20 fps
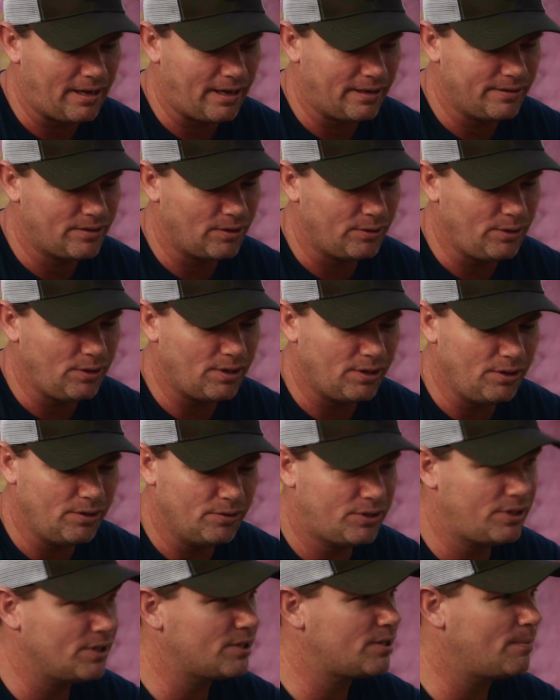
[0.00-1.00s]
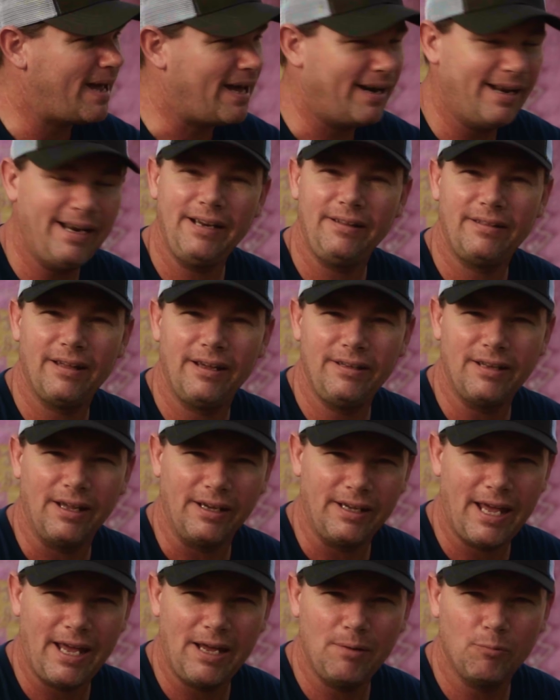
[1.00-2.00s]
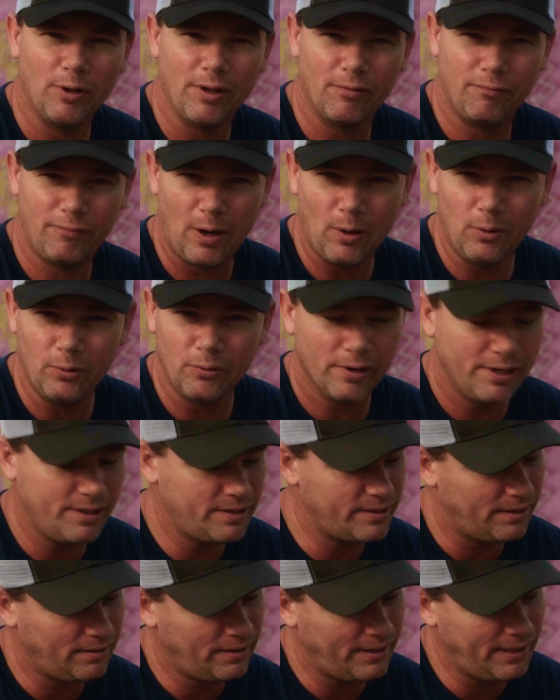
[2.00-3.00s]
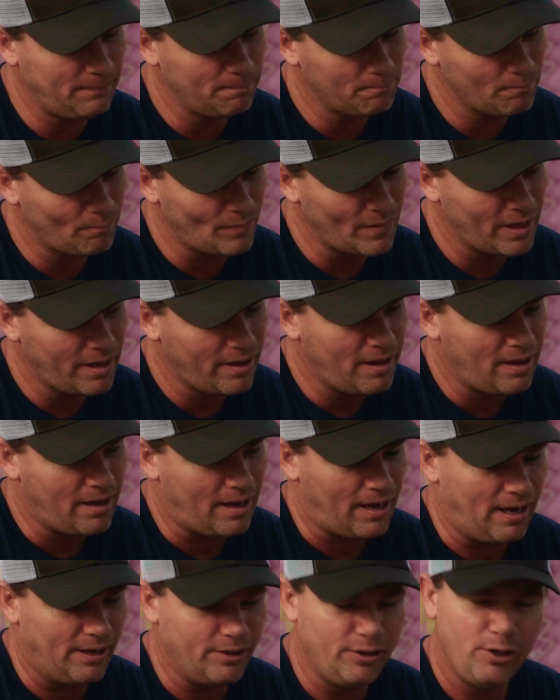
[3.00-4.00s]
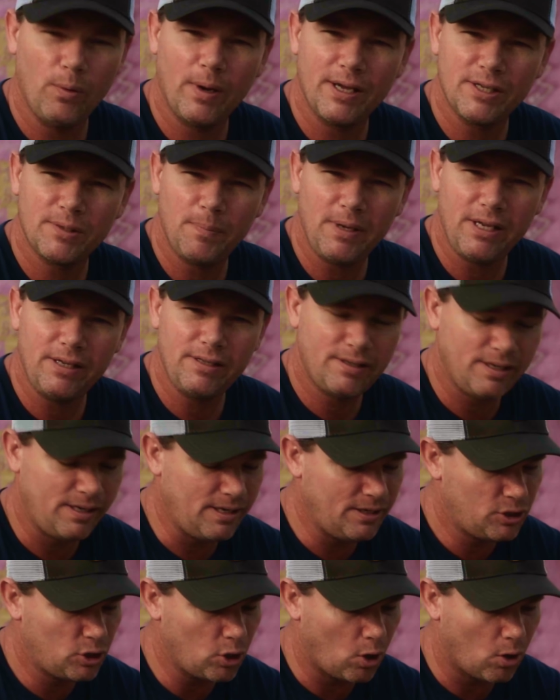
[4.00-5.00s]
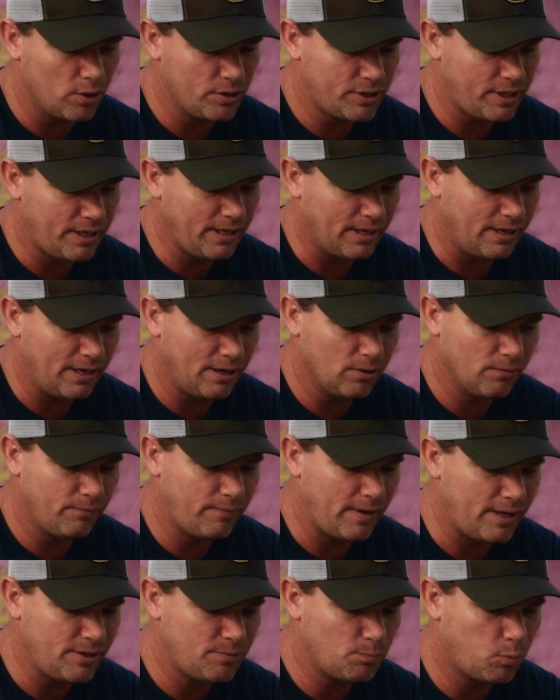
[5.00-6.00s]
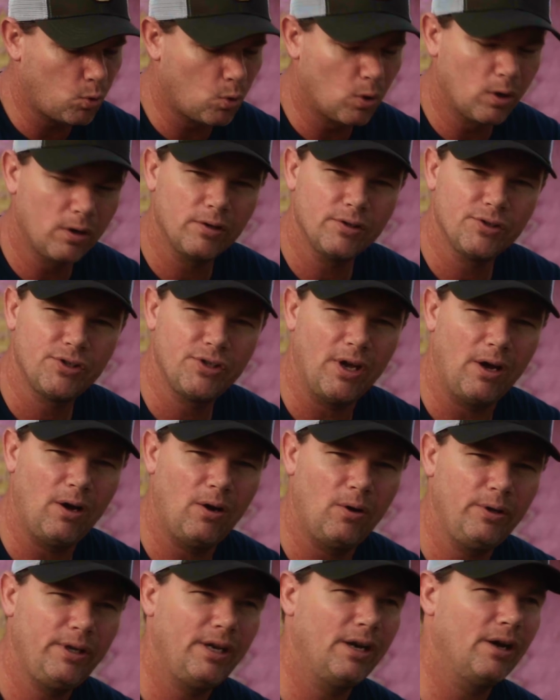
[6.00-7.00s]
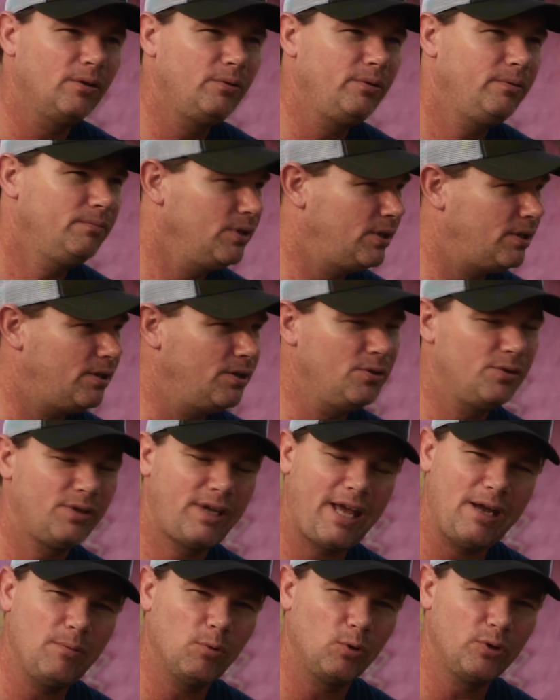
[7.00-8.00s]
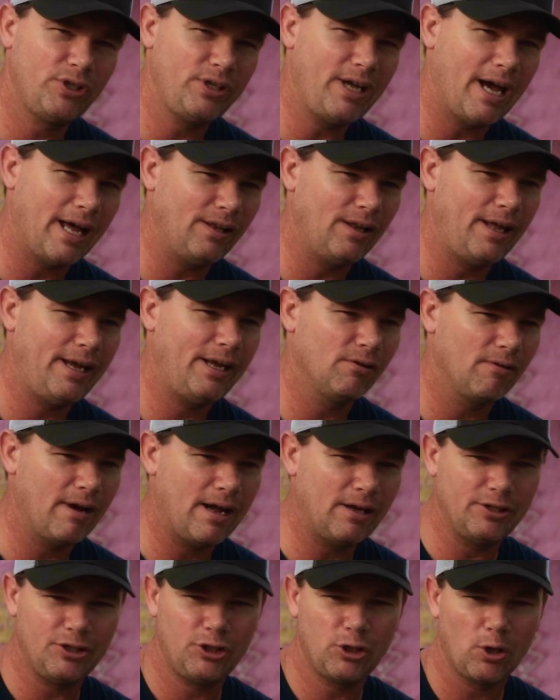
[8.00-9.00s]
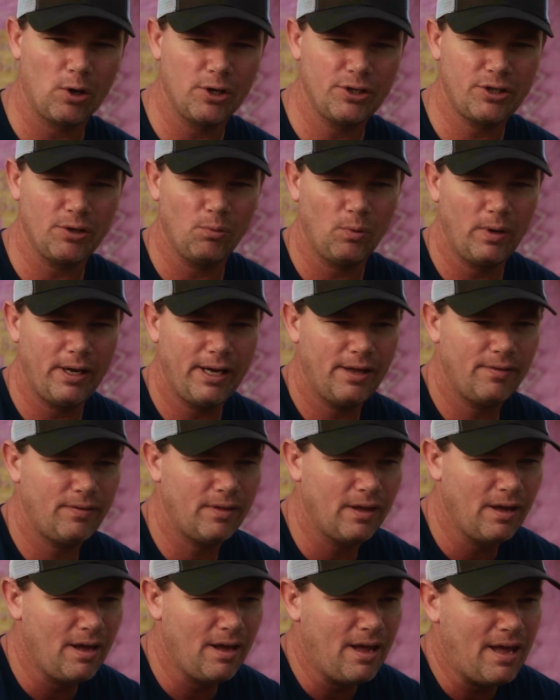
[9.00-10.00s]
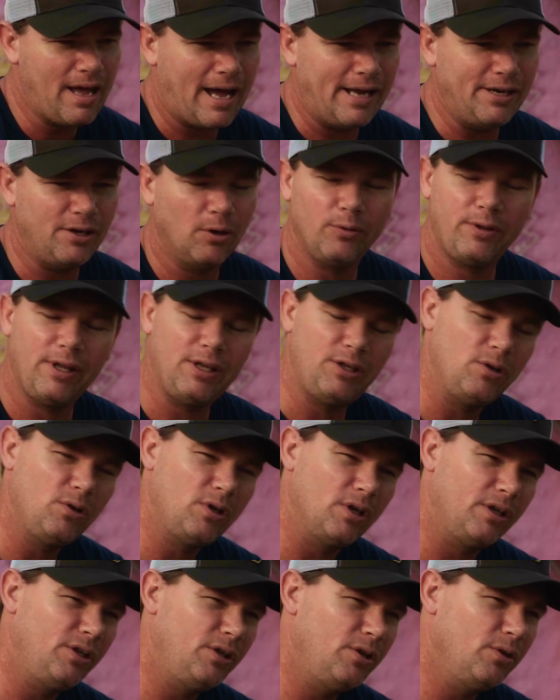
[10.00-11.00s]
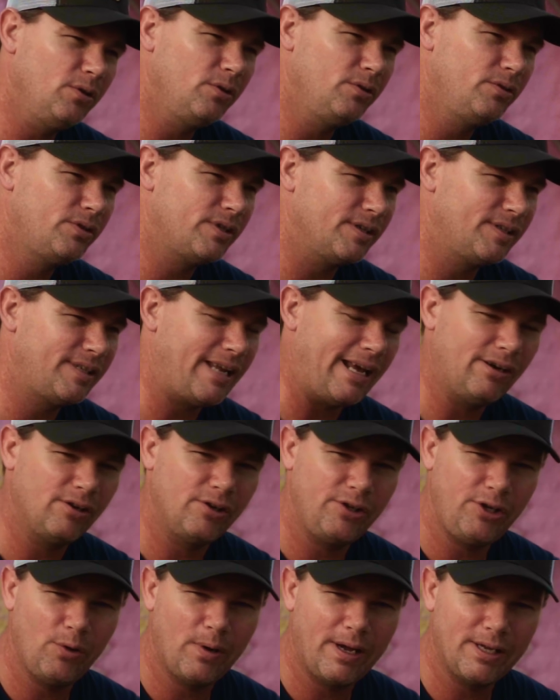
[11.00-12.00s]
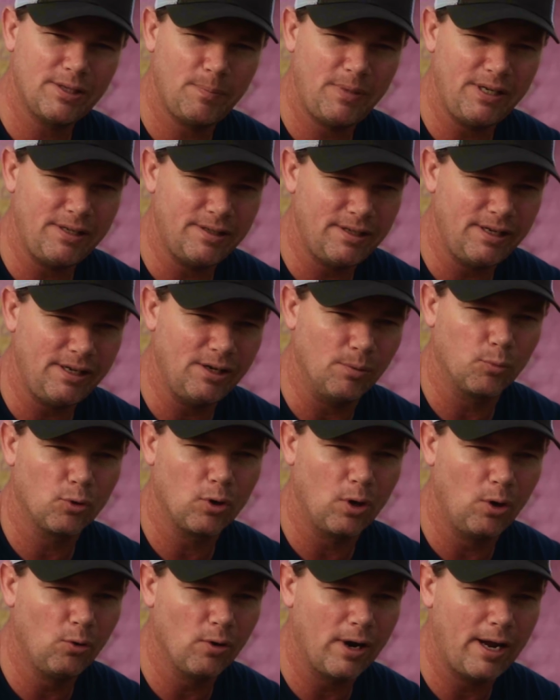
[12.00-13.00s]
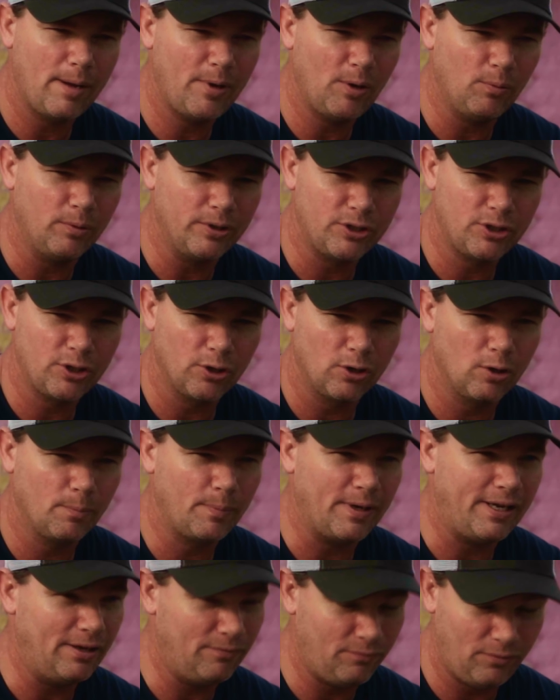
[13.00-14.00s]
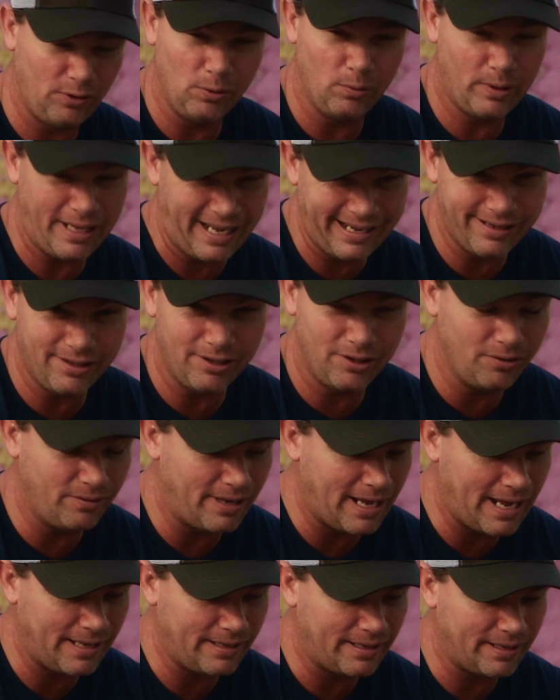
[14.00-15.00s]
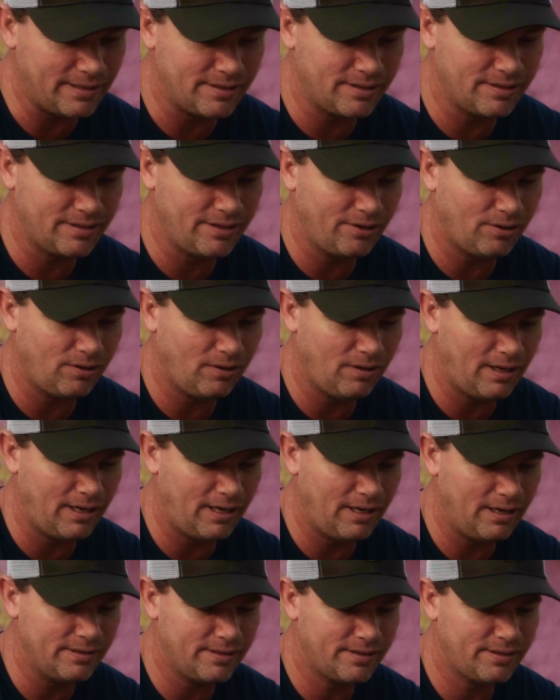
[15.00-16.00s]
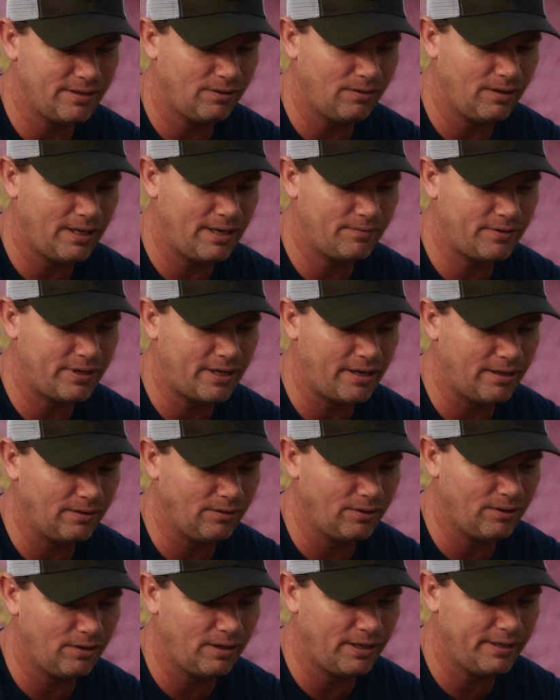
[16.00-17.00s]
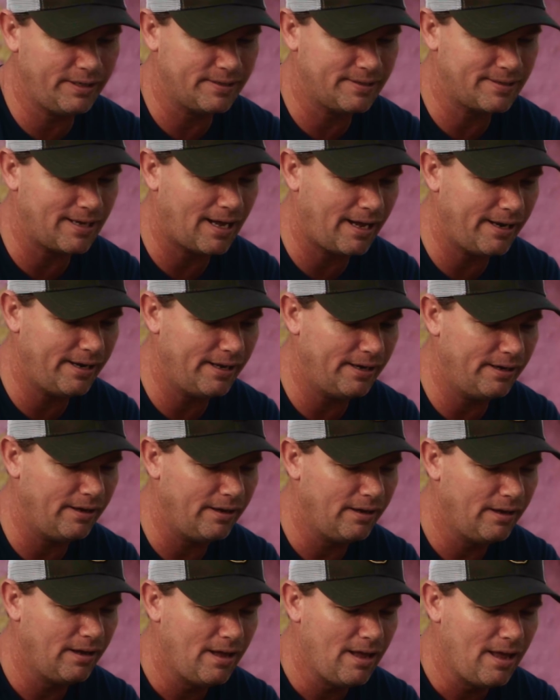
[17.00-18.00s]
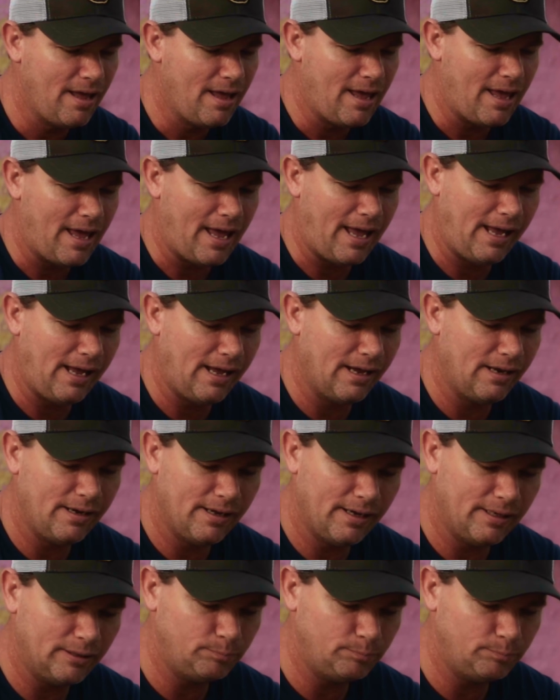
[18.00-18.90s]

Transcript: so you can use just about anything that came with a phone recently. USB-C charging and interface port, so you can use cables you got laying around to charge it with. I don't think you could use a standard USB-C to program it with Chirp. If you can do that, that's still left a little undecided. And